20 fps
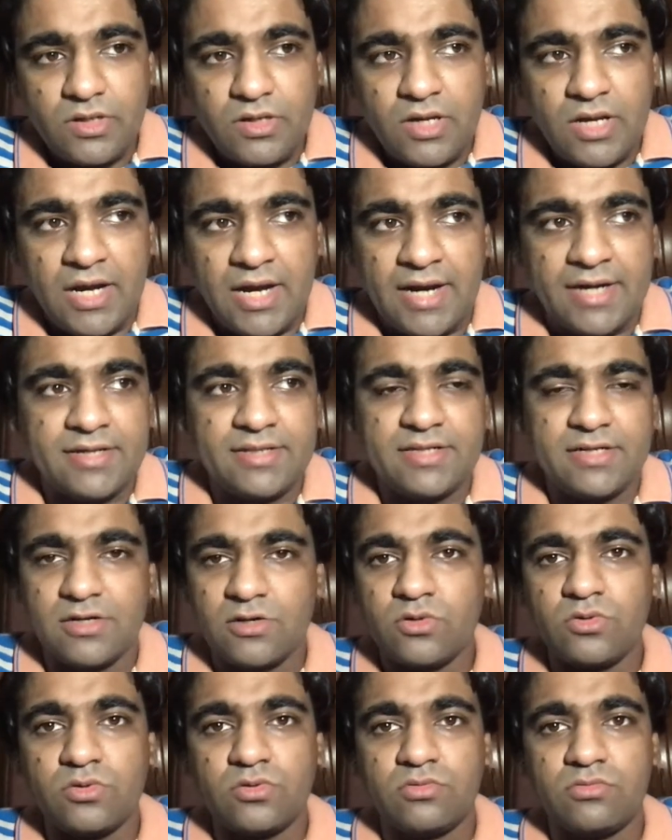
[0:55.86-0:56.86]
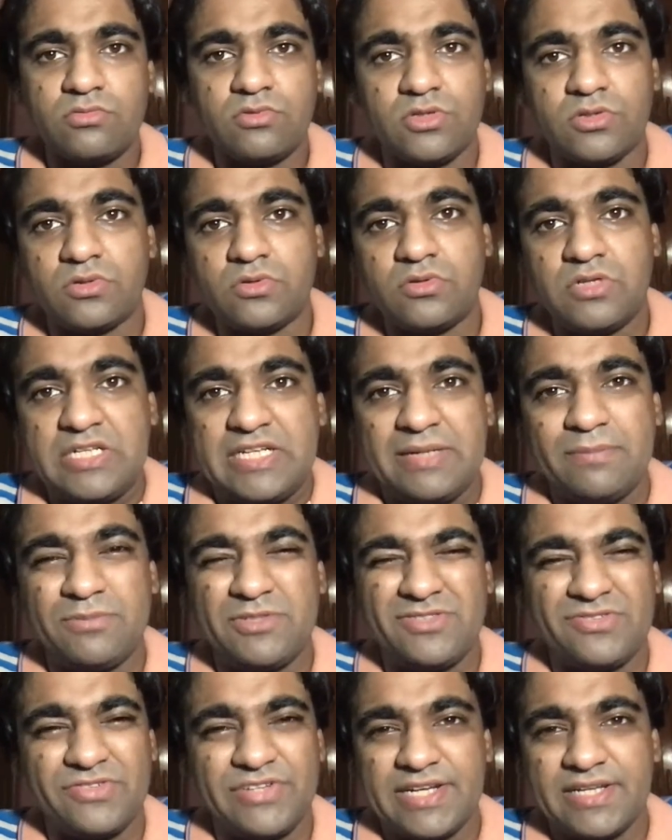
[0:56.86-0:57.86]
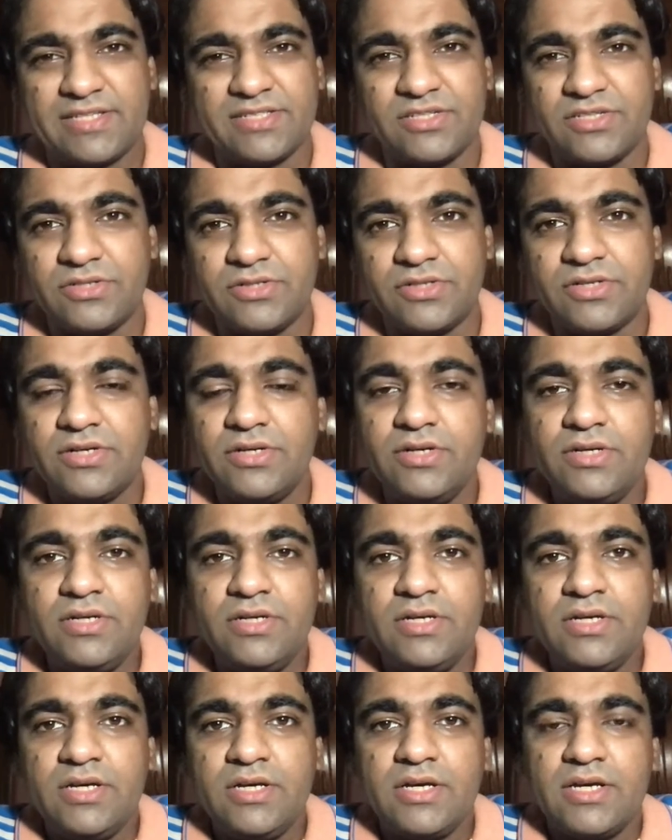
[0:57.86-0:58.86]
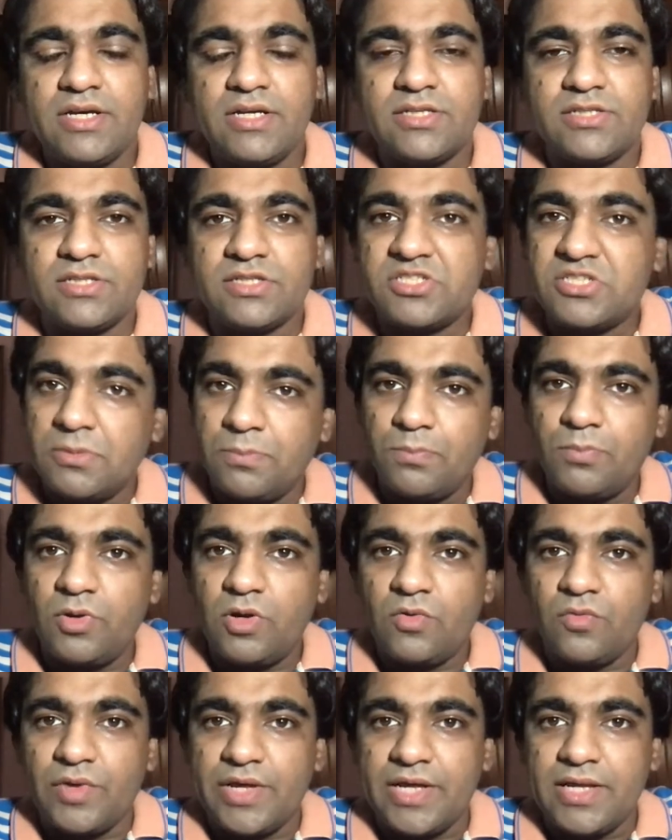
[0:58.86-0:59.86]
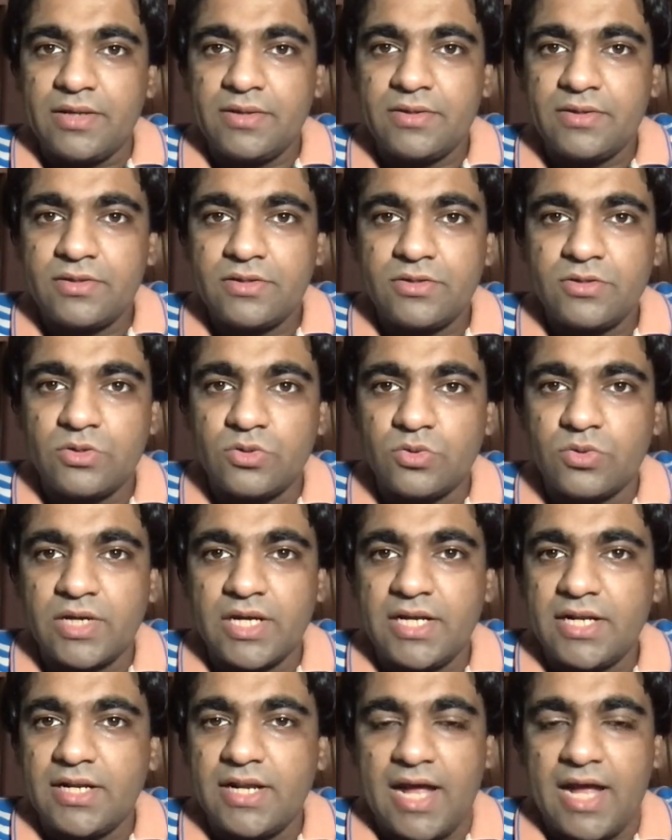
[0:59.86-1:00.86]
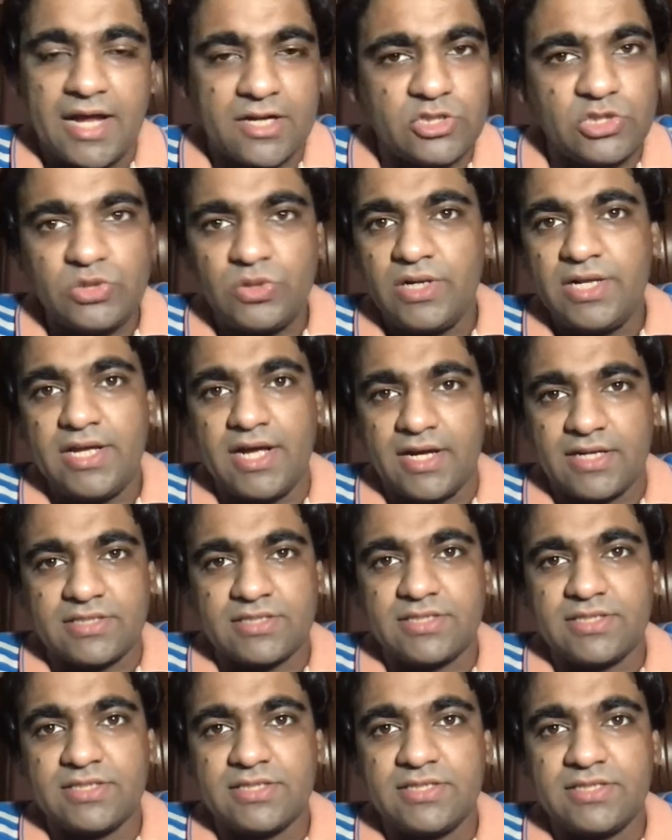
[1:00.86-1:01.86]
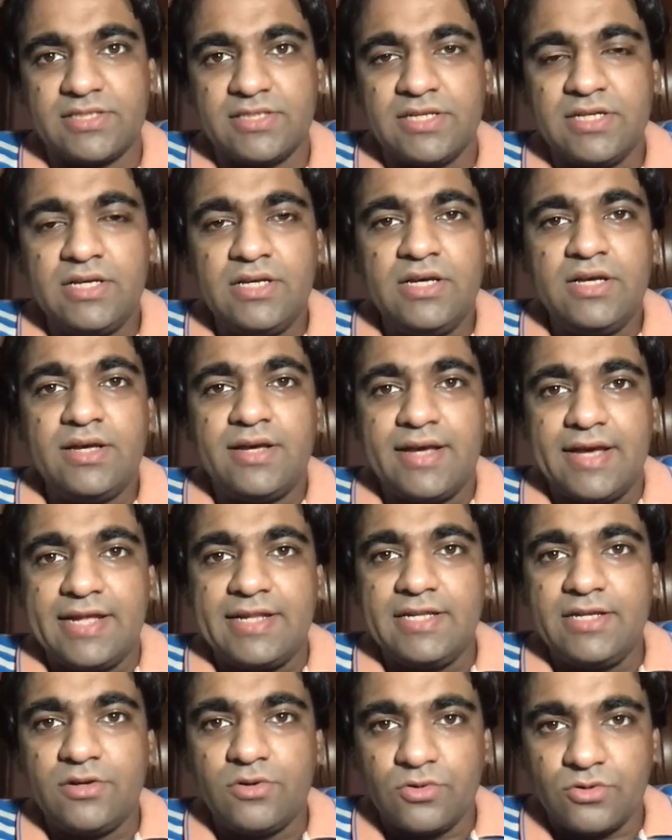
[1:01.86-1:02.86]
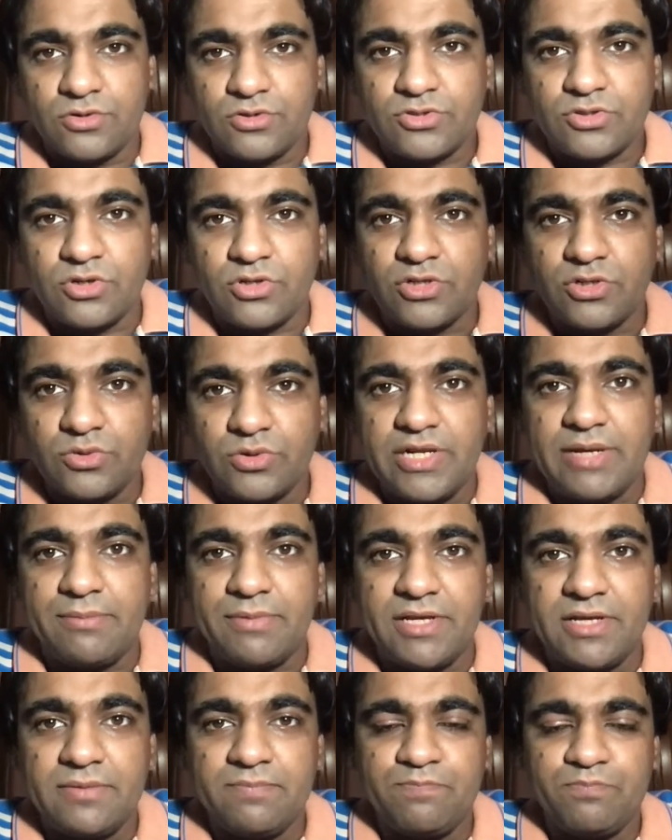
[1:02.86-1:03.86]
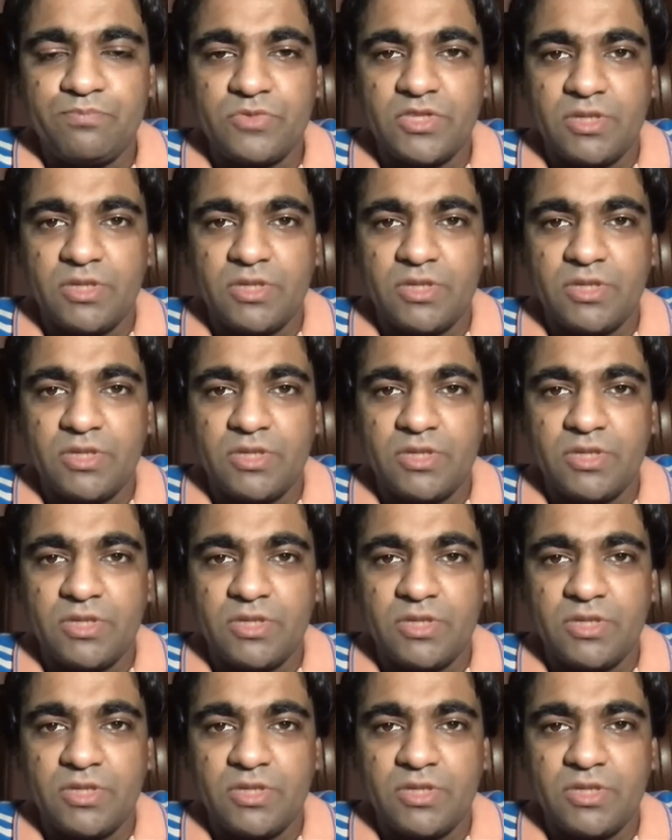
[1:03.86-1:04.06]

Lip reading: And there are no tips tricks here. It's a simple way you can actually access any course on Udemy, the